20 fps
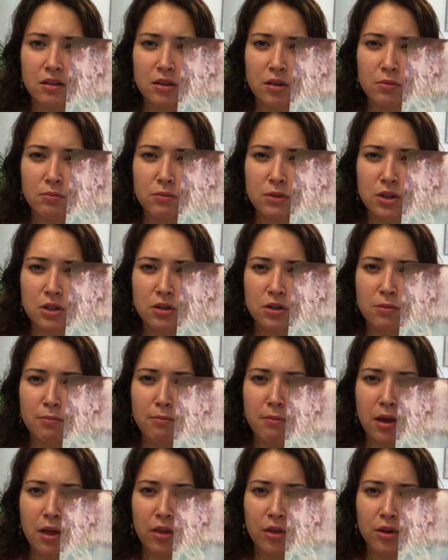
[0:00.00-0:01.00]
the, the
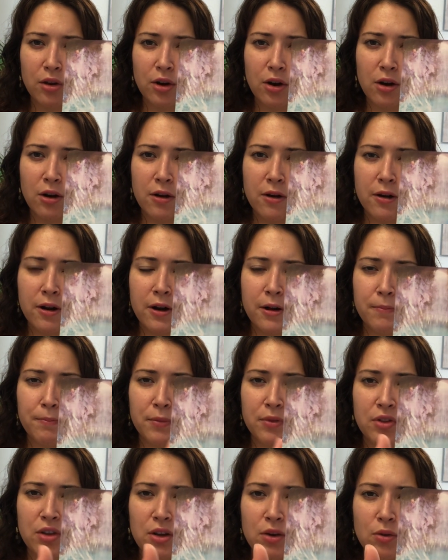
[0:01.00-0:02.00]
mother,
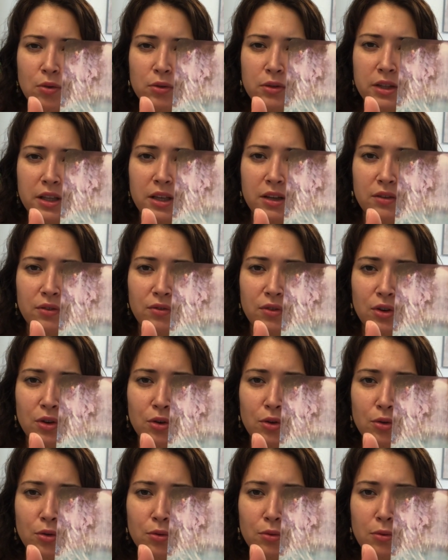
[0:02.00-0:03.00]
but then only a
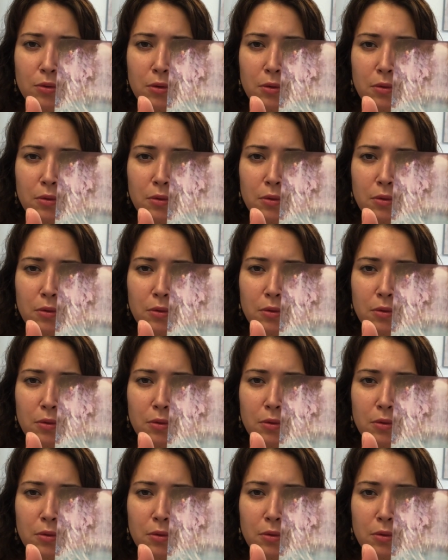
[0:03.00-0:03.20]
few